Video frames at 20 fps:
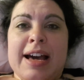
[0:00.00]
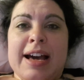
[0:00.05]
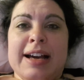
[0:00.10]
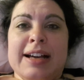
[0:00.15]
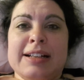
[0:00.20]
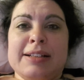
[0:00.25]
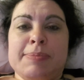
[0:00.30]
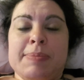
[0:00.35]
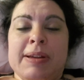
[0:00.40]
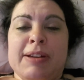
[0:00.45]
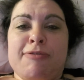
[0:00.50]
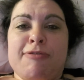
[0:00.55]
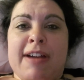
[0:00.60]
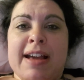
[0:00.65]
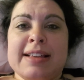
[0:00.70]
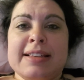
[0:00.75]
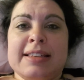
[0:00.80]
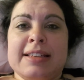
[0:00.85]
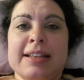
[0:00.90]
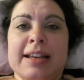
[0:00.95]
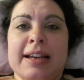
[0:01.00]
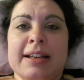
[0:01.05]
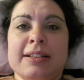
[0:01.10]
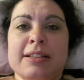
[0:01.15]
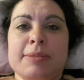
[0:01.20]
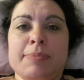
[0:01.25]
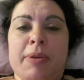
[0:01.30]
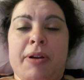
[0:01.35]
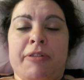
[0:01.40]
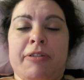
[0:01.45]
admin rest day
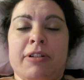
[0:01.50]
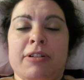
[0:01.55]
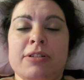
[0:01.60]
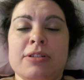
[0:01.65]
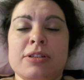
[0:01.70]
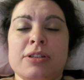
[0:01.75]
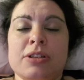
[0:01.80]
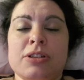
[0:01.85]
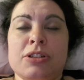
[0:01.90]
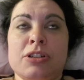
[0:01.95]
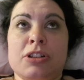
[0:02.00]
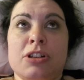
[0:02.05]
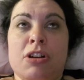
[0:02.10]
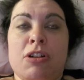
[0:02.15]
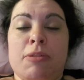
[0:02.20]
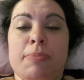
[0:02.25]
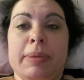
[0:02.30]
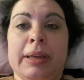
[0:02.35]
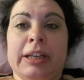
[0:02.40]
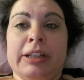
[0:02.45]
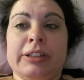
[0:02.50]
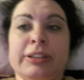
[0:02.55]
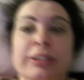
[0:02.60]
tomorrow, so it should all be good.